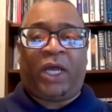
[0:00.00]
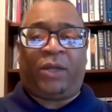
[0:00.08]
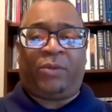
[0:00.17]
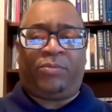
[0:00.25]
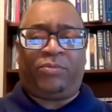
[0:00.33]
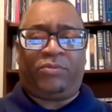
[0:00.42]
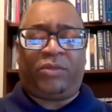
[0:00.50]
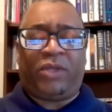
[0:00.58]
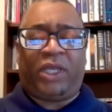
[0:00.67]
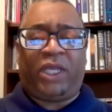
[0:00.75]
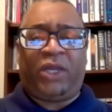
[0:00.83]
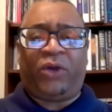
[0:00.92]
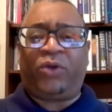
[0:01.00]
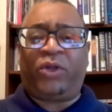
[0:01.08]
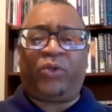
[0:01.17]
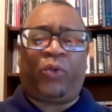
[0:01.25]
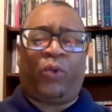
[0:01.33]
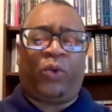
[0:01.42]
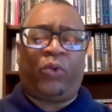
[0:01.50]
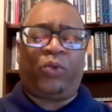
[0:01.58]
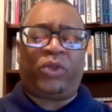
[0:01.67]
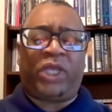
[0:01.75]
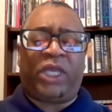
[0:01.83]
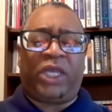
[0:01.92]
Um, he earned the,
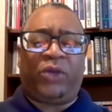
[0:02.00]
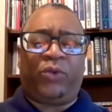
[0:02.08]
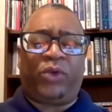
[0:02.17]
the,